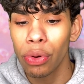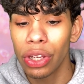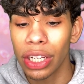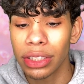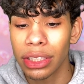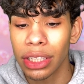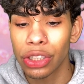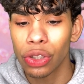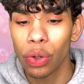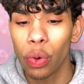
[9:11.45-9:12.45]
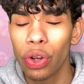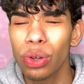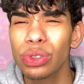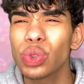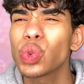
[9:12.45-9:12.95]
Yes, essential
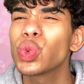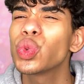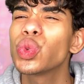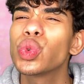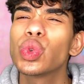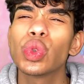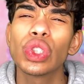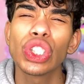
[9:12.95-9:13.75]
oils. Ooh.